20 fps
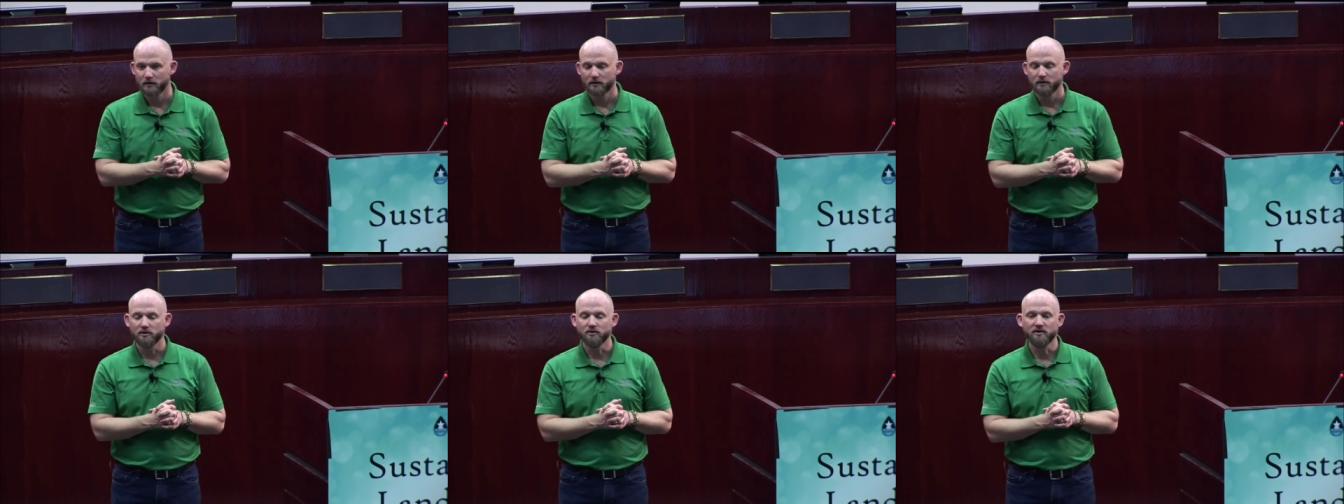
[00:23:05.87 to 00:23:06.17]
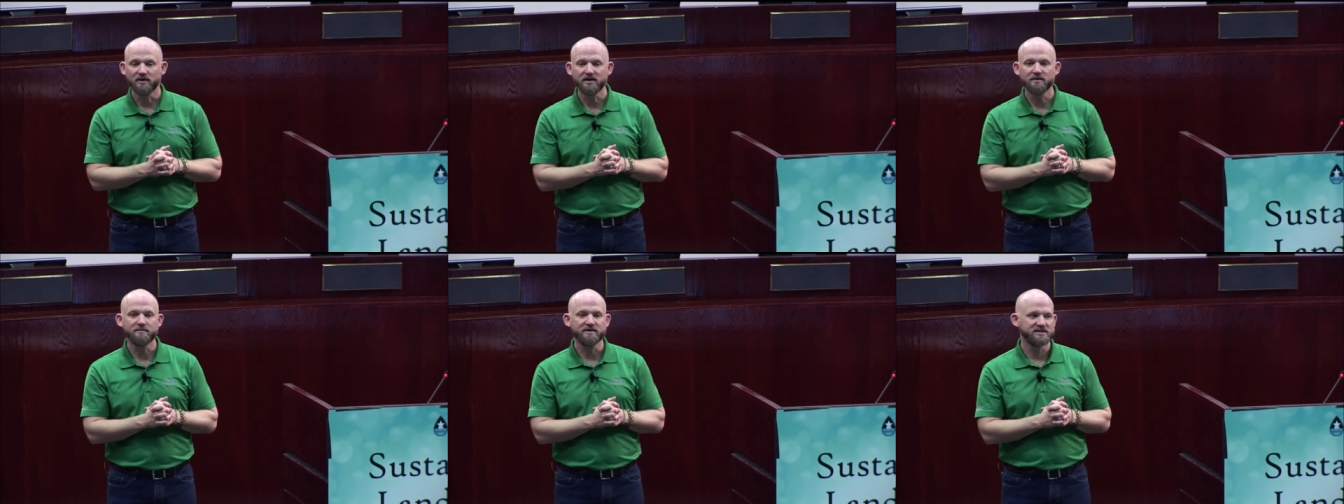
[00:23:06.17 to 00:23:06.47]
you
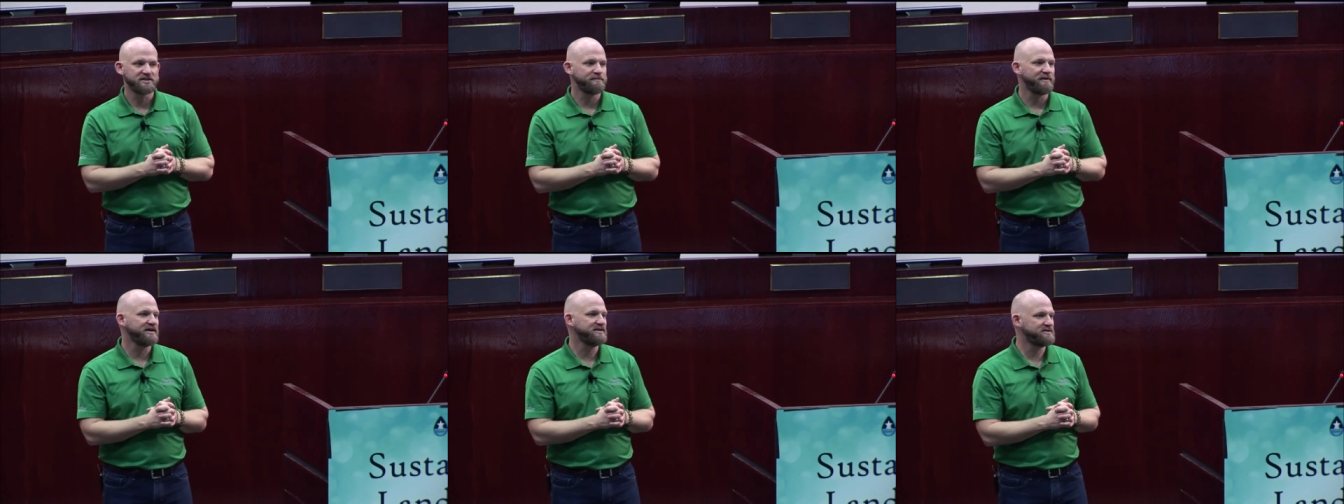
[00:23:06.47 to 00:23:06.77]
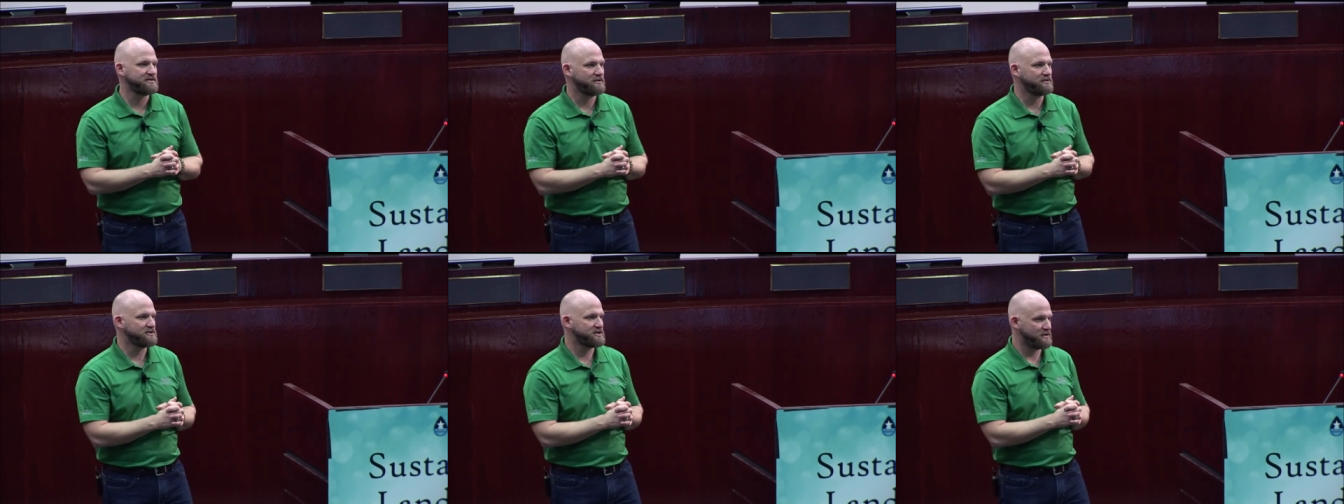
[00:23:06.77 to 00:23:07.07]
need to be
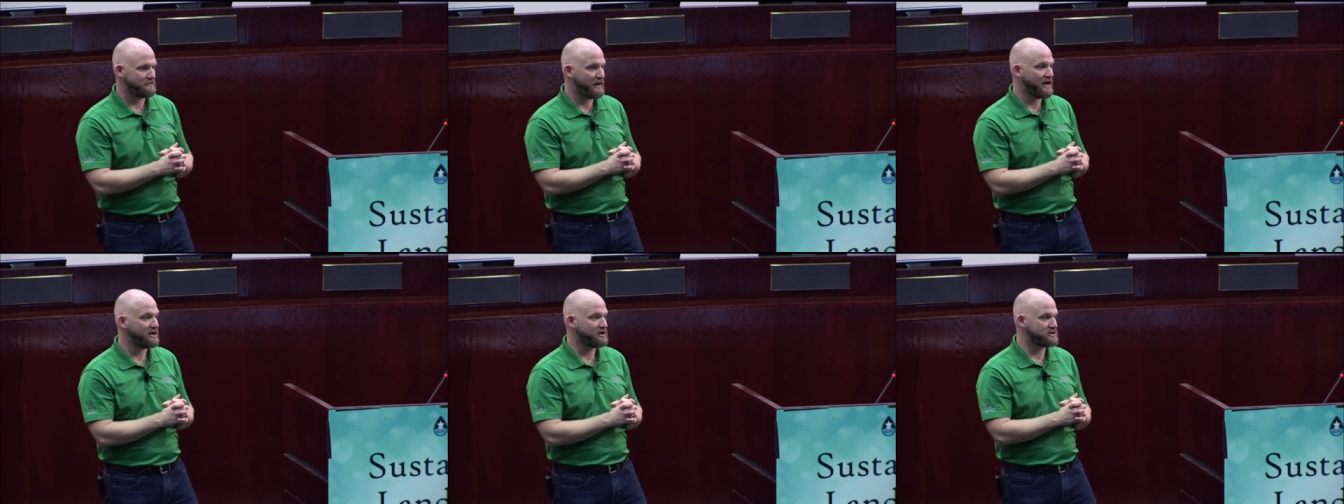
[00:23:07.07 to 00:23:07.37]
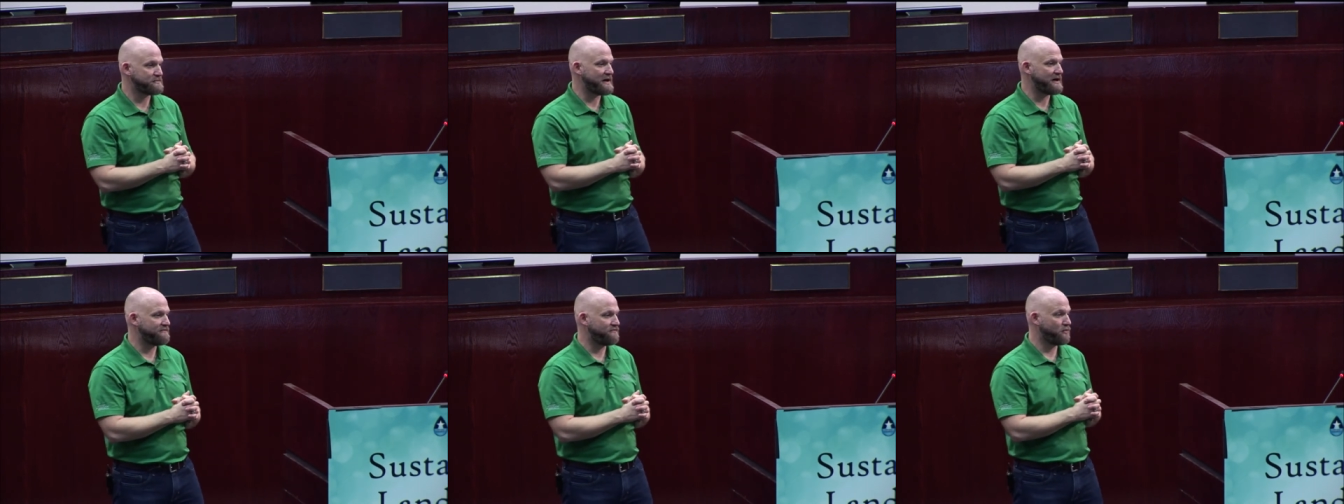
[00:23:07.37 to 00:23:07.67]
spacing those tomatoes
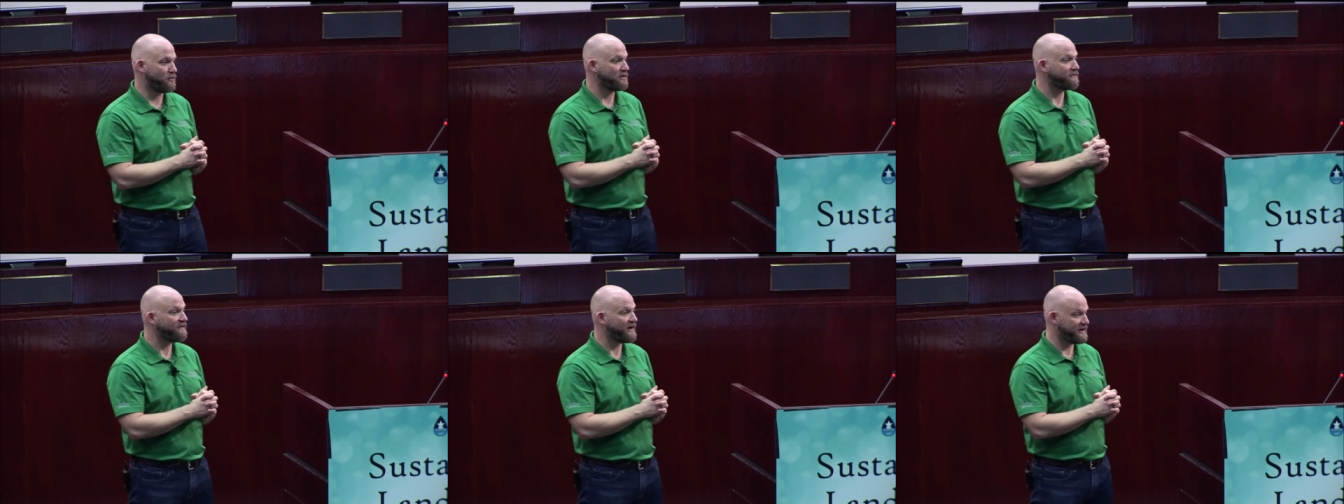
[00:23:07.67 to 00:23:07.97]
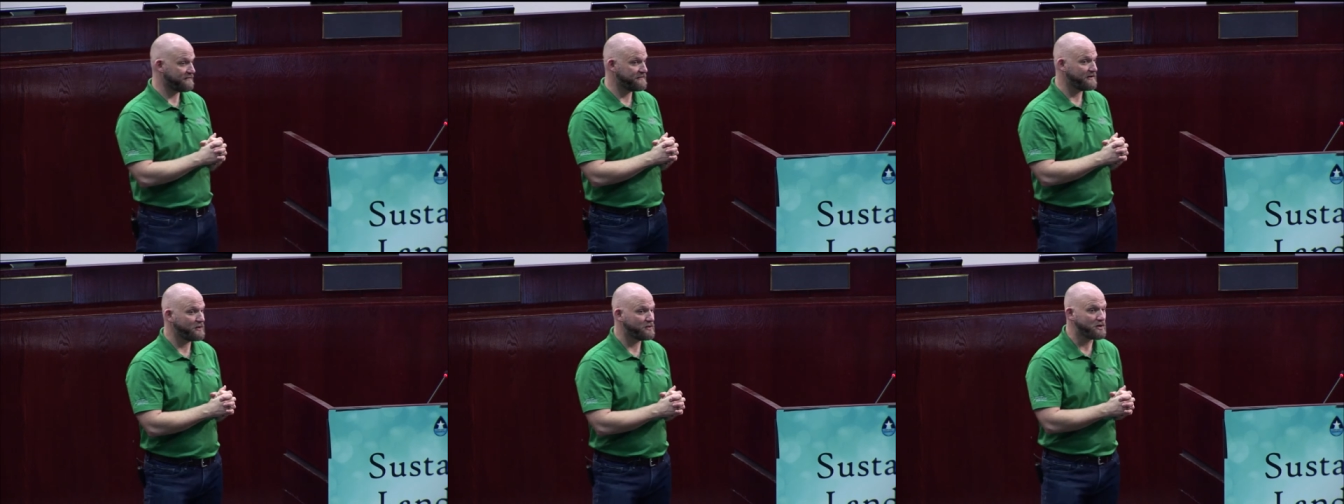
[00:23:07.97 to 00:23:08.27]
about four to
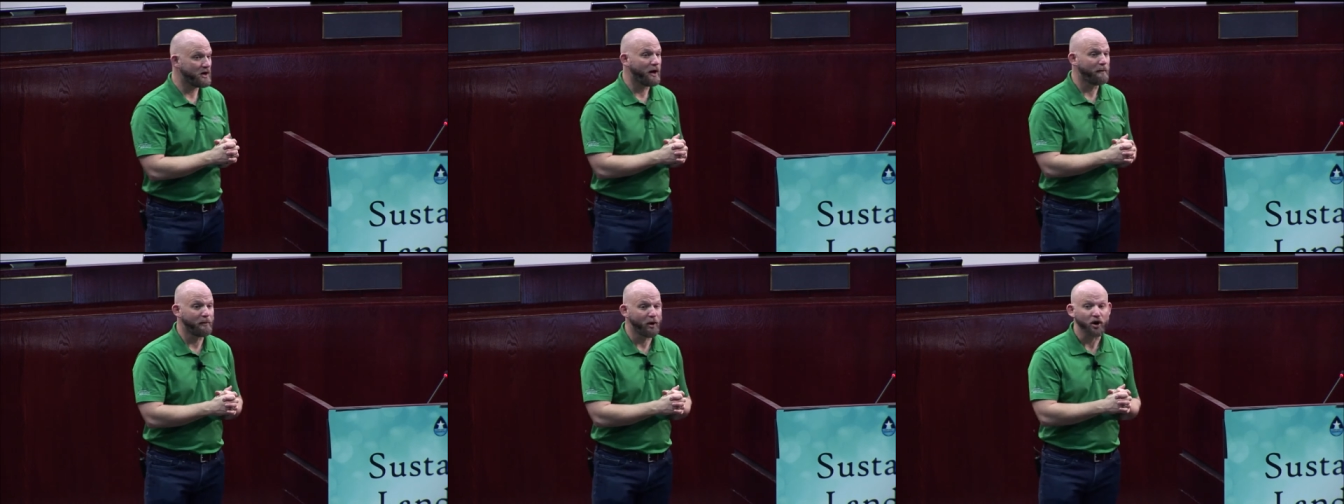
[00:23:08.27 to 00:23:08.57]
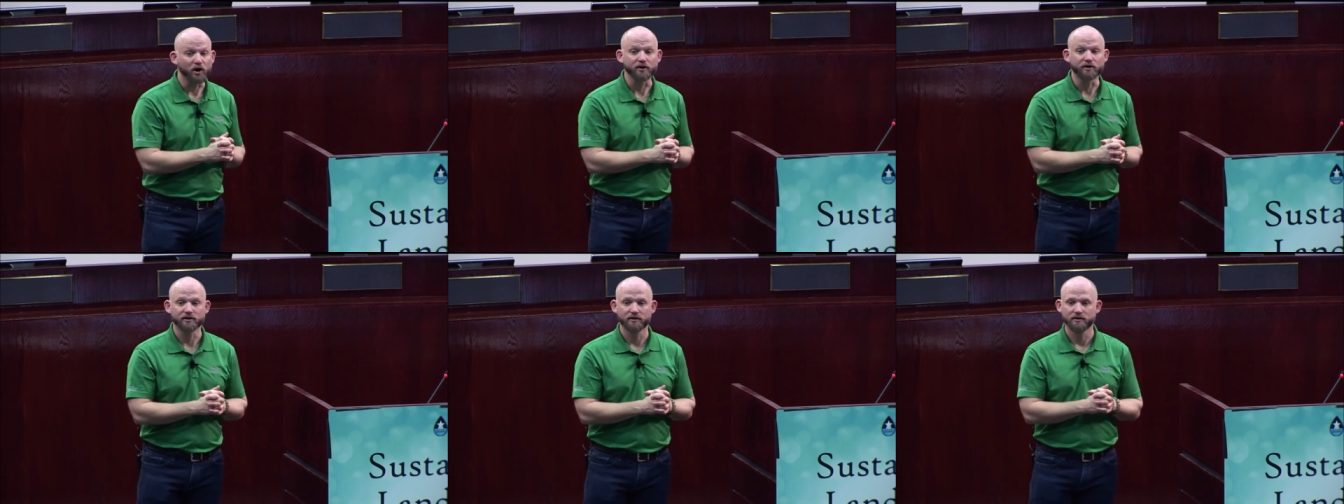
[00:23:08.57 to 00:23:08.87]
five feet
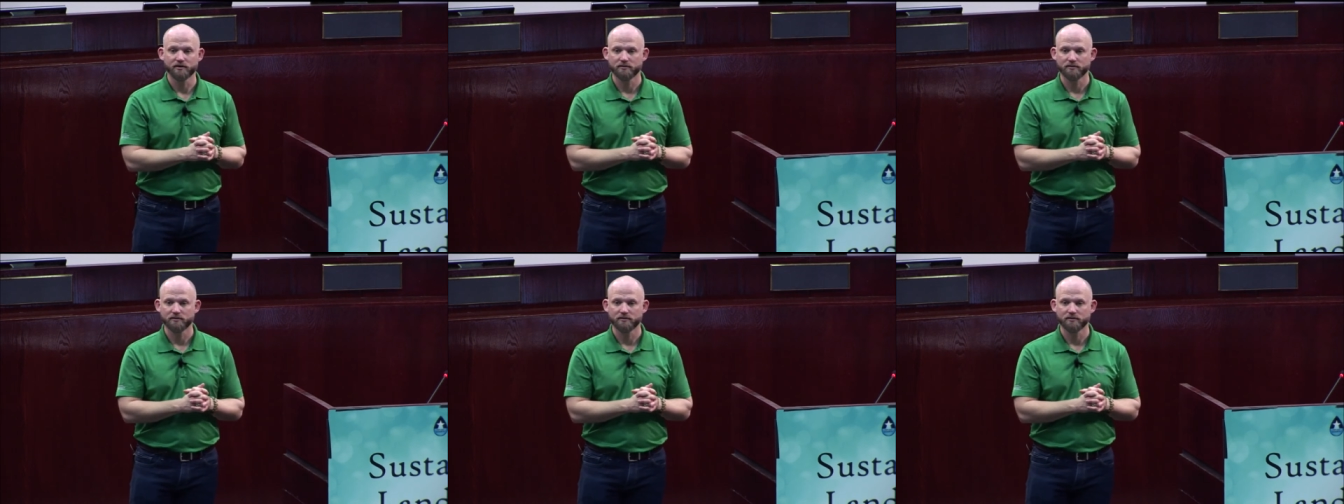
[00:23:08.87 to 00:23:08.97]
apart.